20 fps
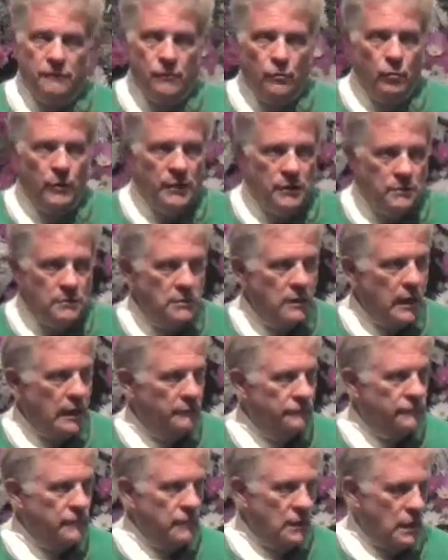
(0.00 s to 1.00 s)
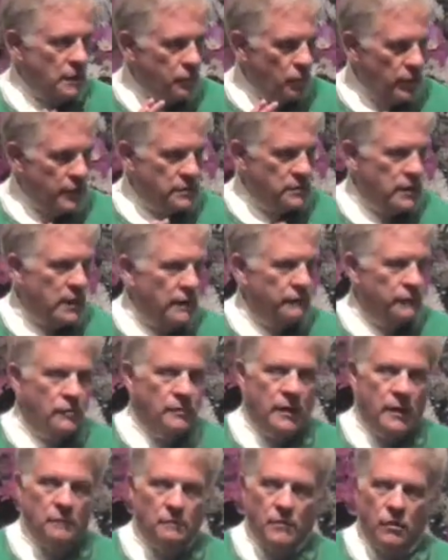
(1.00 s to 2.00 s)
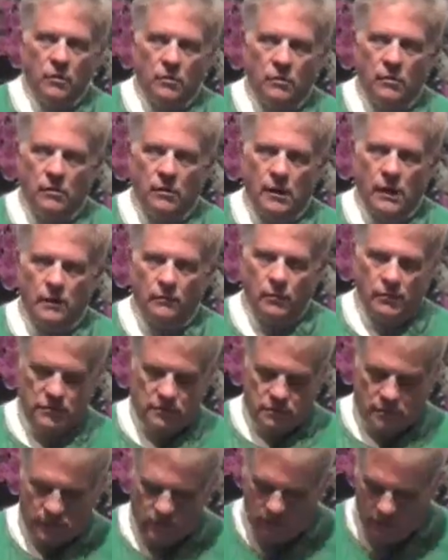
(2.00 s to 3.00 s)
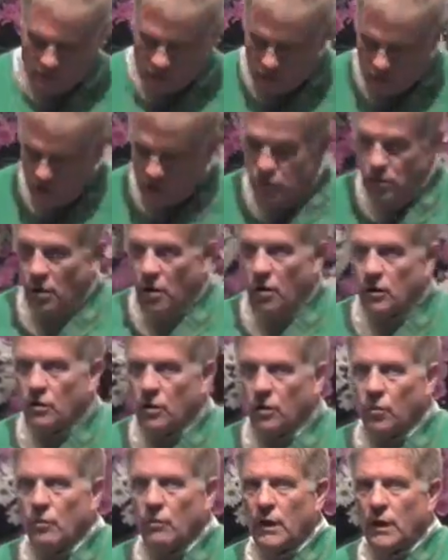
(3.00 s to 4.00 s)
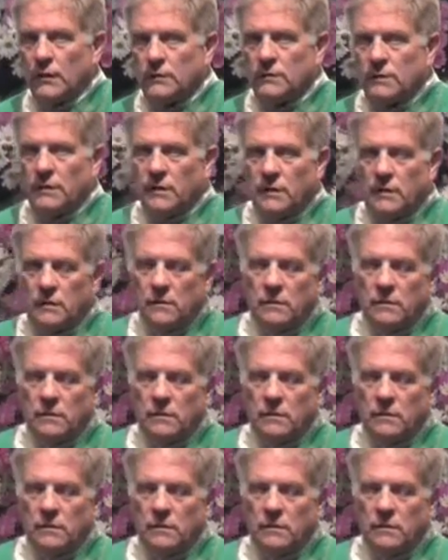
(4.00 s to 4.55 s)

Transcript: A couple weeks after that miracle, I was in Chicago at